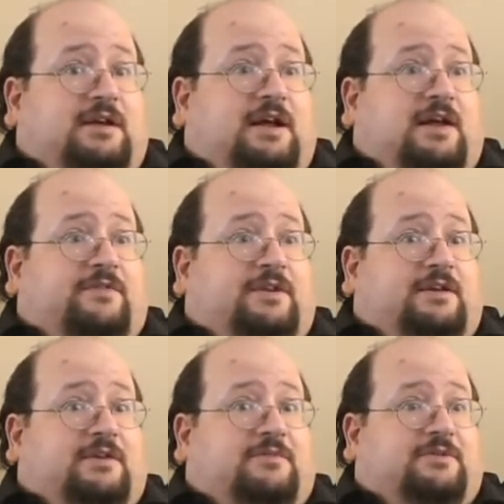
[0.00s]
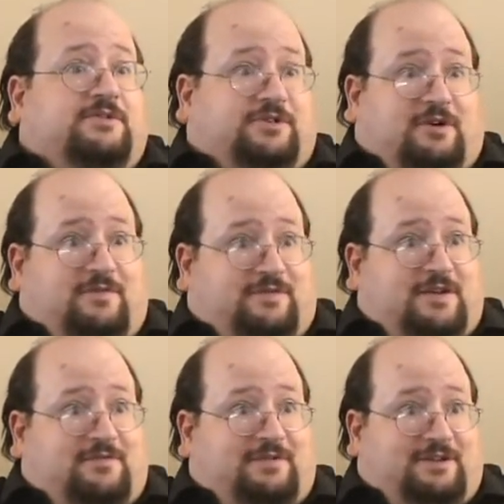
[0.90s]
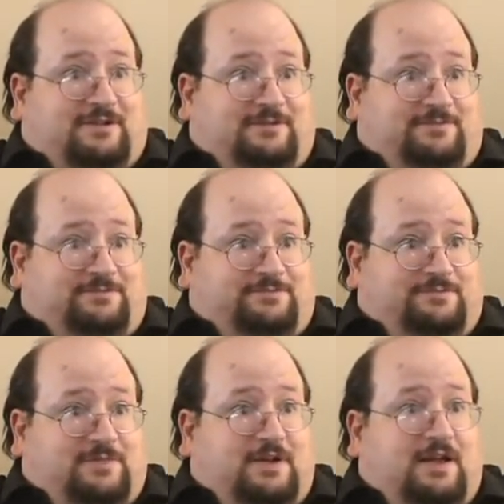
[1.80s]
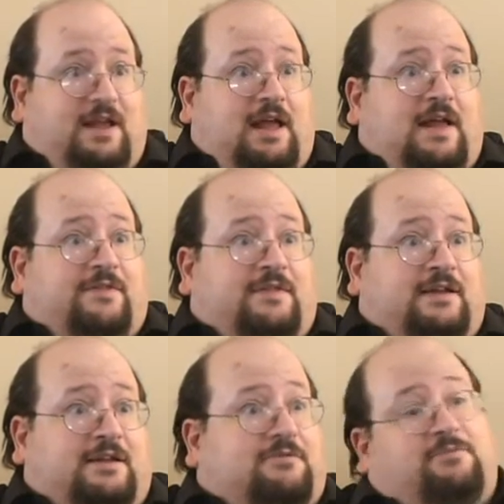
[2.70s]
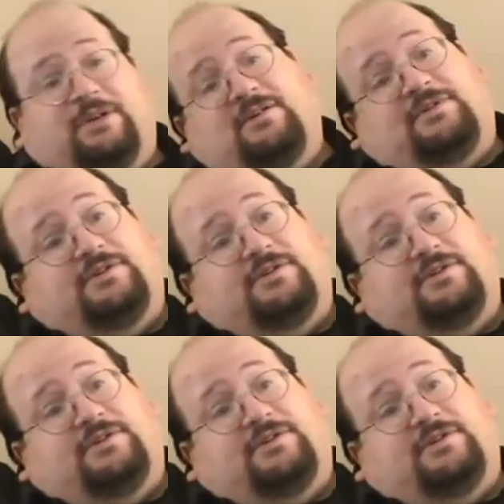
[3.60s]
and then he would scarf down dinner, and then he would be out to